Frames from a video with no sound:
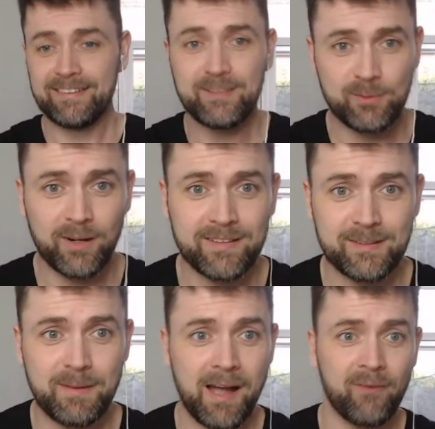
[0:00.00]
This is what
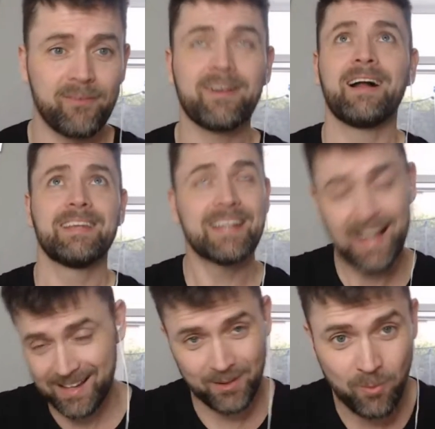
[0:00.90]
it's about. And
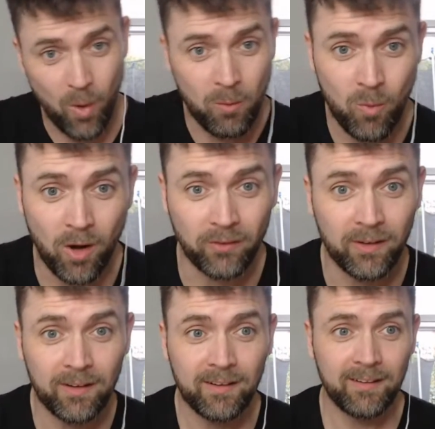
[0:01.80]
United are
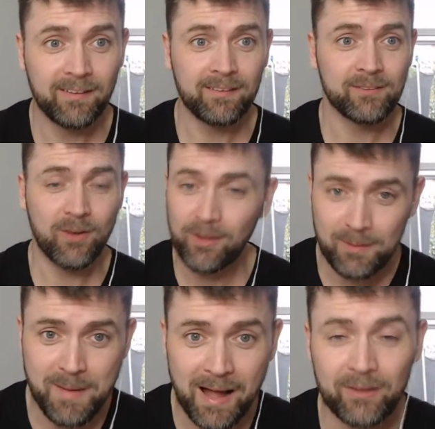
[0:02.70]
1-1. It's
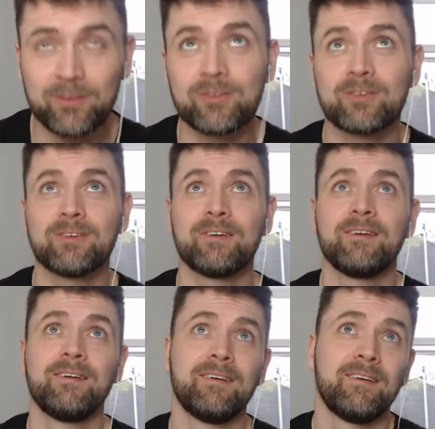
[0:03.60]
all that matters.
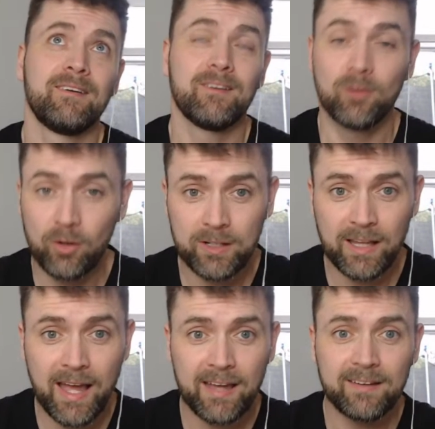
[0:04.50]

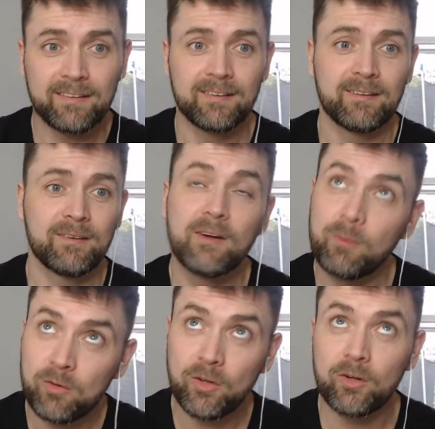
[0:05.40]
Luckily,
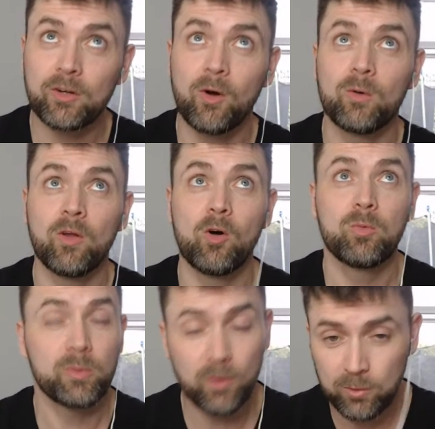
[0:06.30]
it was a good goal,
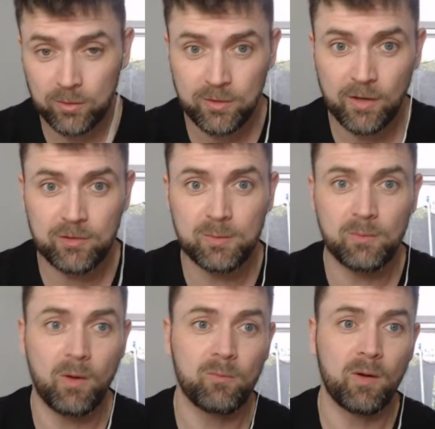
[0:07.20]
though. We don't deserve to
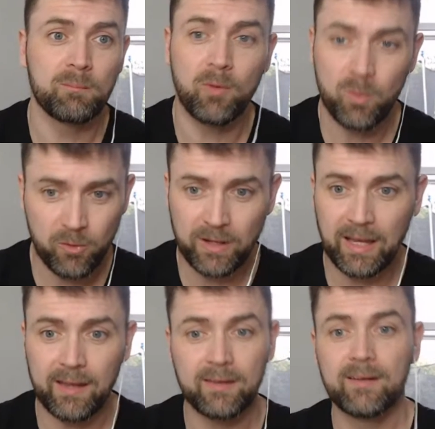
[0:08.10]
be 1-1, but we're
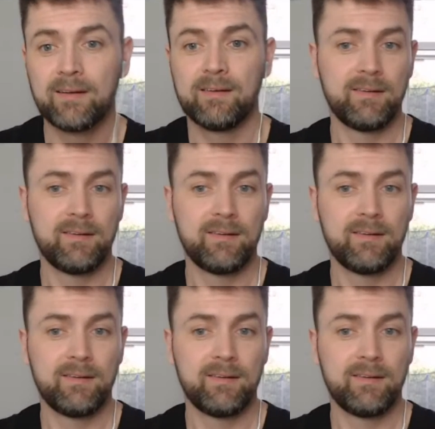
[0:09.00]
in it.